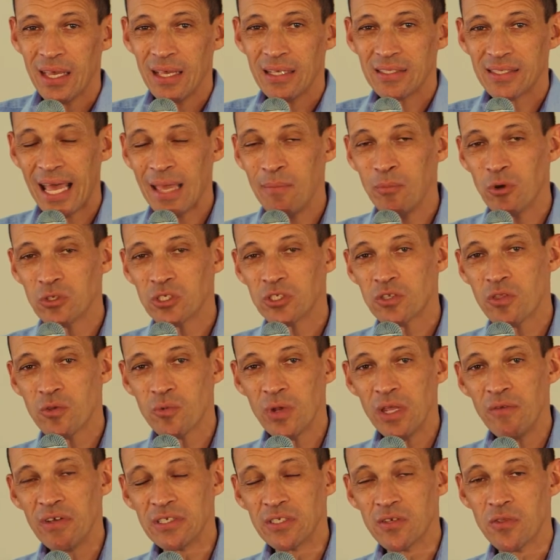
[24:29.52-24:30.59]
It's Amos
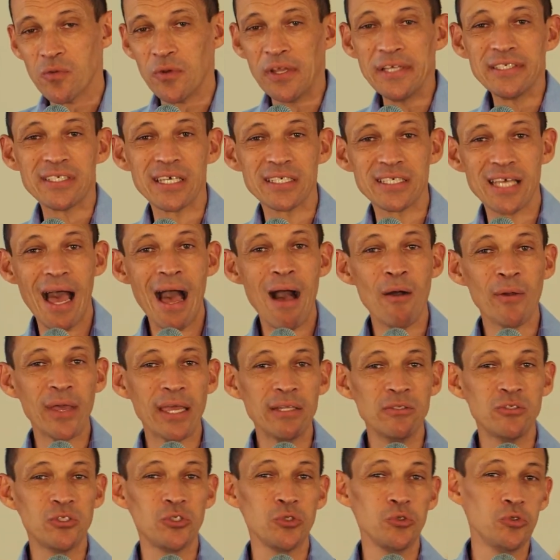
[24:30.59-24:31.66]
3 verse 3 says, how
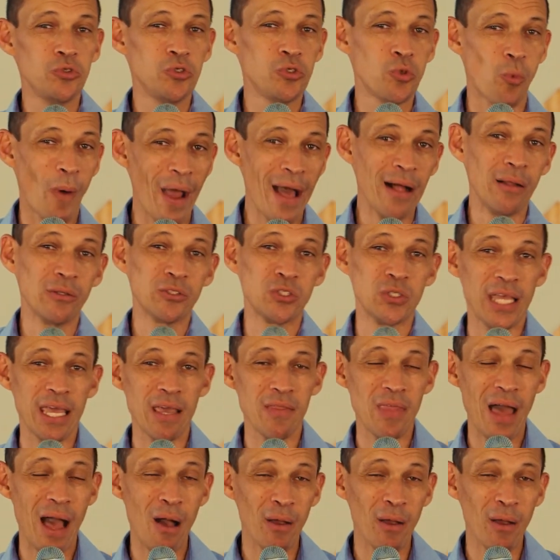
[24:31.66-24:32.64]
can two dwell together?